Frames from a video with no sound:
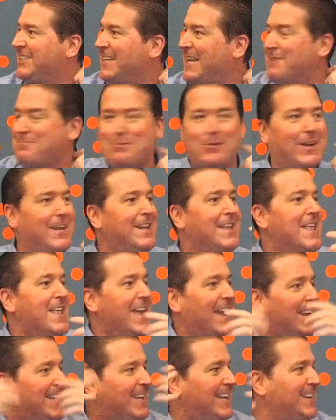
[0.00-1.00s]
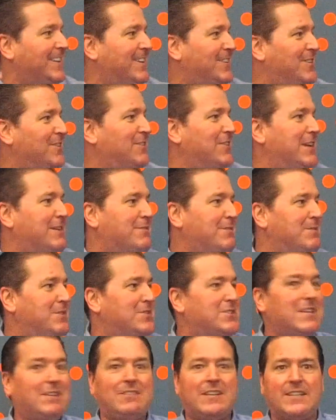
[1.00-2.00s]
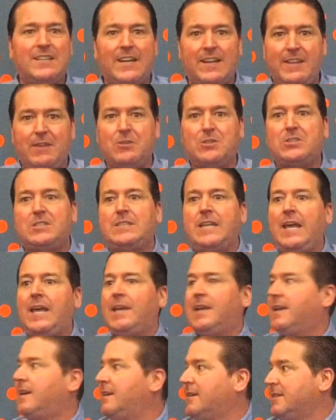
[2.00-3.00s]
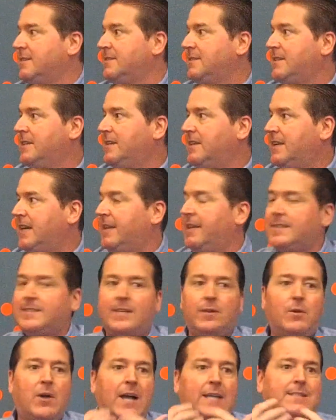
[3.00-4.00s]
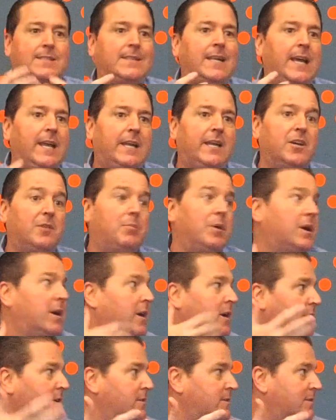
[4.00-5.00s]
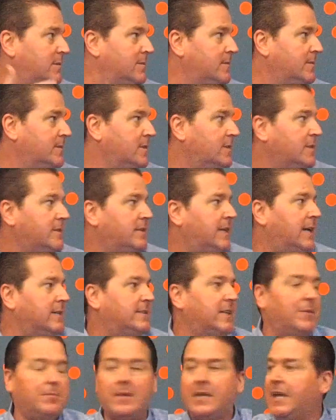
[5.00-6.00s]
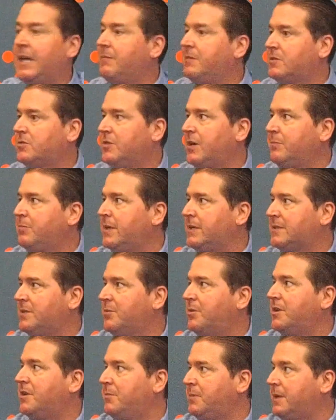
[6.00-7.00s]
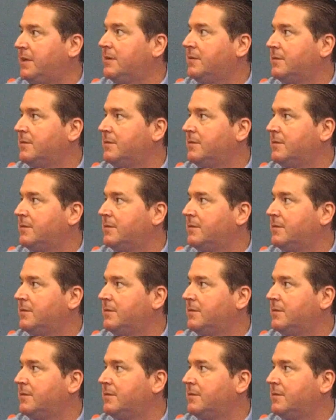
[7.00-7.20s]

at that point, and getting their degree from UCF Downtown, and they were staying here. Yeah. And they say, well, I stayed here because downtown became this great place I wanted to be.